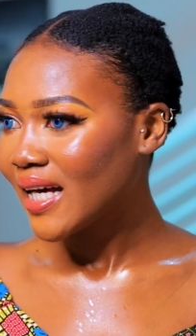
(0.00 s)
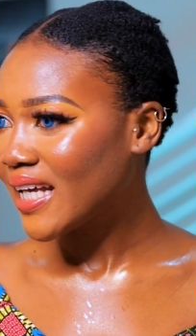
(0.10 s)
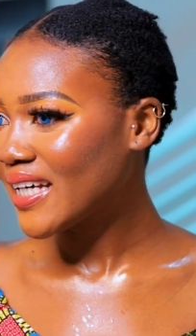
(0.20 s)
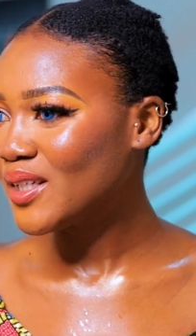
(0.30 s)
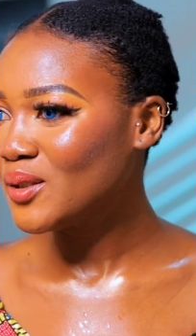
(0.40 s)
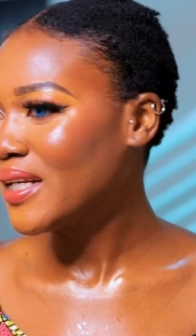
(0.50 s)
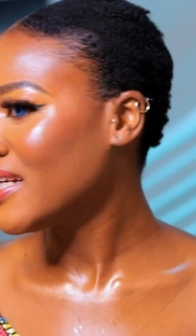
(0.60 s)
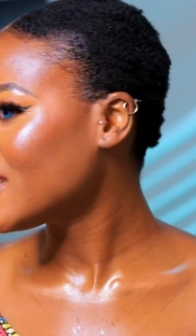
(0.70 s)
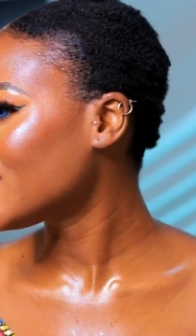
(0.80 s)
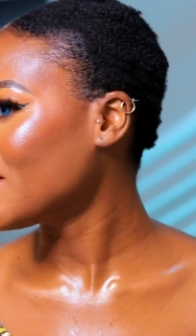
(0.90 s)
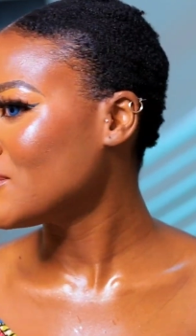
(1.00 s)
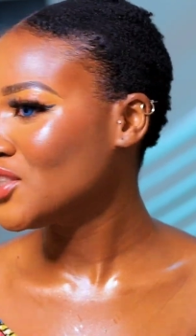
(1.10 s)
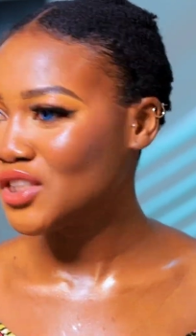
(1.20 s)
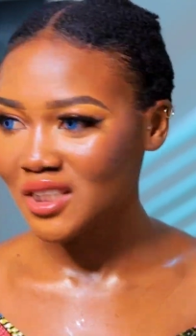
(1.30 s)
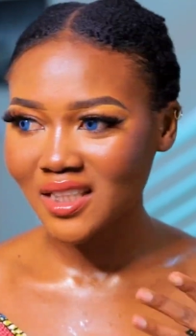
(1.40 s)
gold and
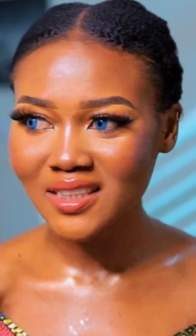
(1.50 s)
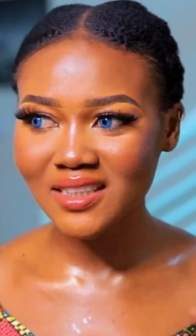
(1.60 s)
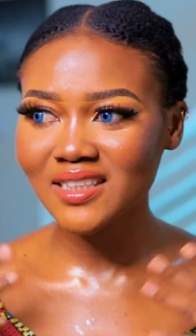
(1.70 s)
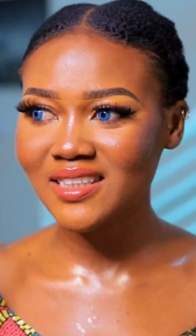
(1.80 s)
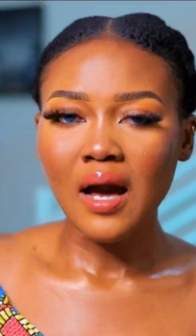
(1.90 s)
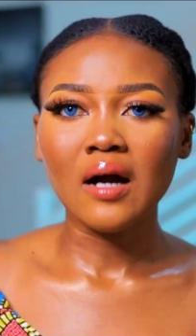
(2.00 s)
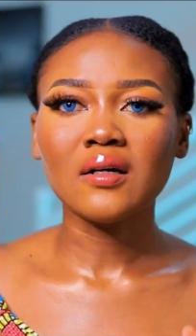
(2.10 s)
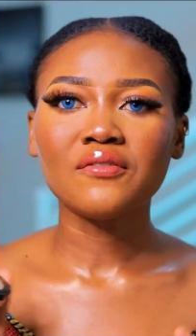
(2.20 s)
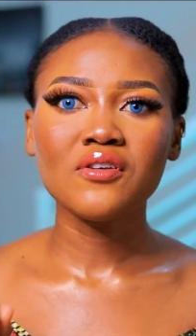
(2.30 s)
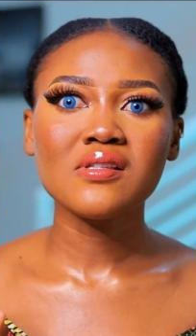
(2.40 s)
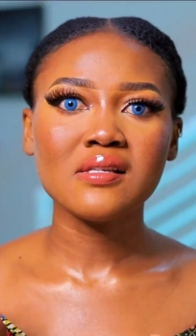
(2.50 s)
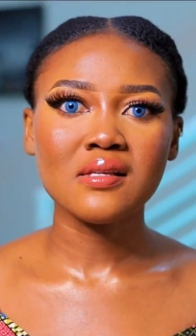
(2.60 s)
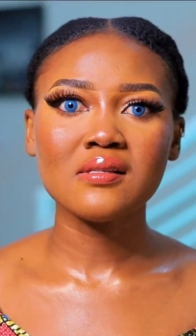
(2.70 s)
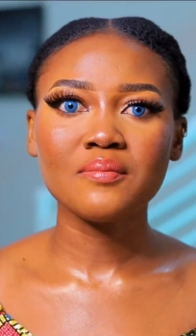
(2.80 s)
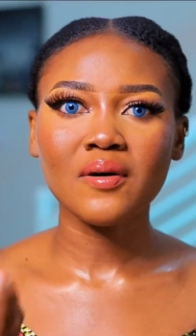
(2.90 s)
sumptuous. I would have used the
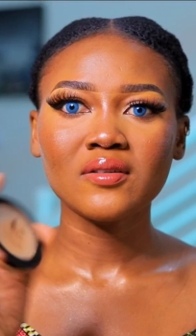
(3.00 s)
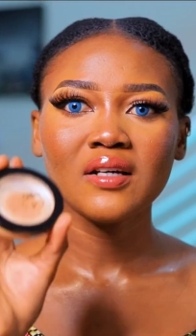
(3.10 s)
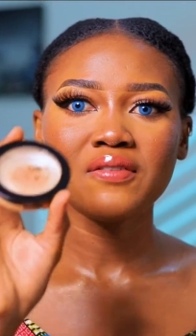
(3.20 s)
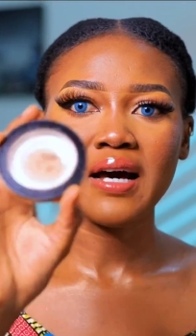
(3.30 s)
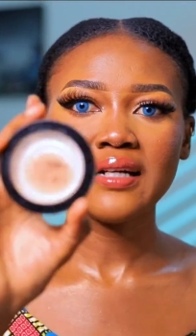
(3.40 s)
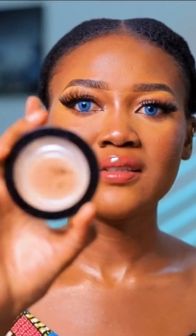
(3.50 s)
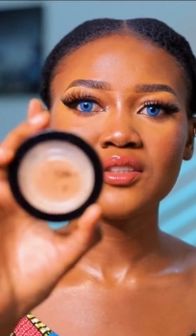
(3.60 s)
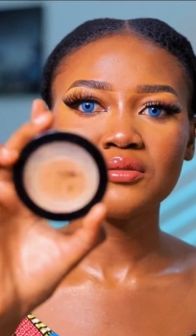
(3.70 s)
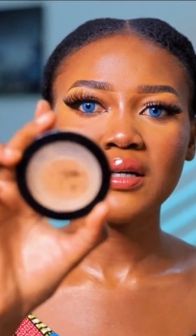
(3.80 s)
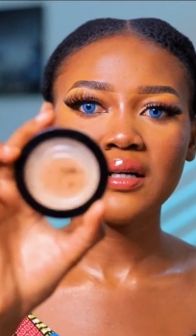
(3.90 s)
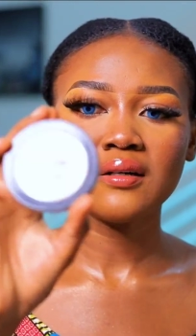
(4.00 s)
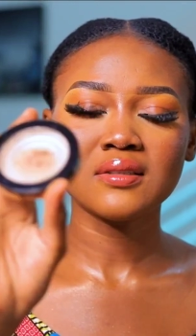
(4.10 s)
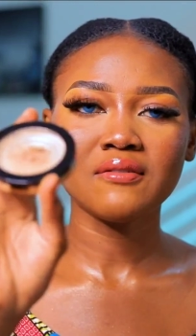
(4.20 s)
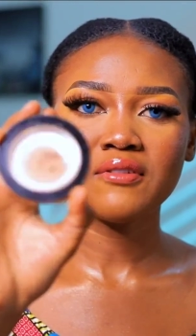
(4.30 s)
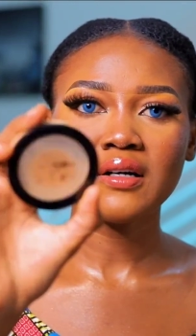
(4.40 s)
setting powder if I hadn't run out.
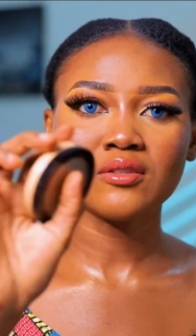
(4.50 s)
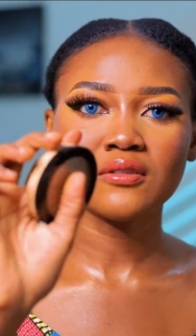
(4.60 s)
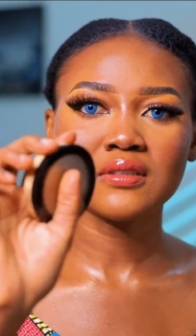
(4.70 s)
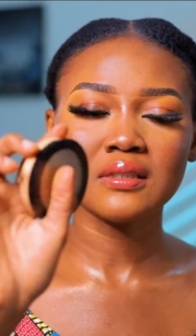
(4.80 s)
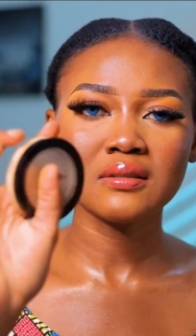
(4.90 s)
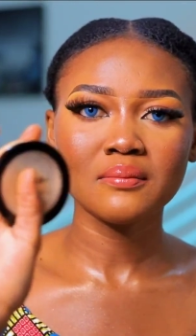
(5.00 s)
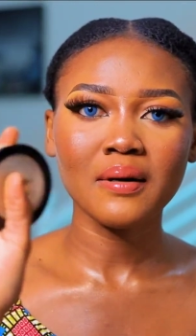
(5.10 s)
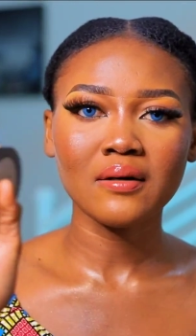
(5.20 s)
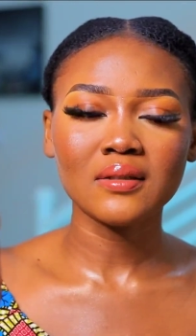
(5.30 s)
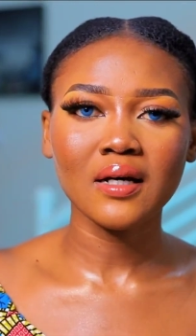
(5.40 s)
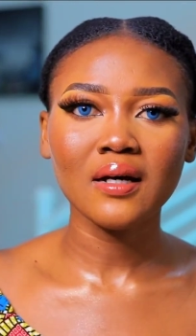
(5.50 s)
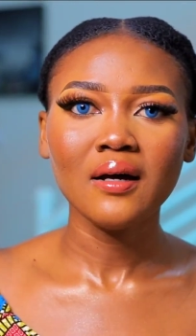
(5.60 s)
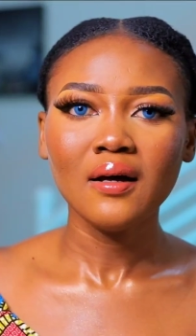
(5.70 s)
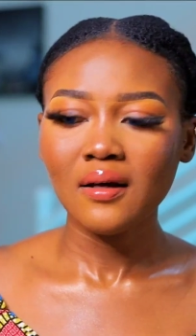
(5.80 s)
I've run out of setting powder.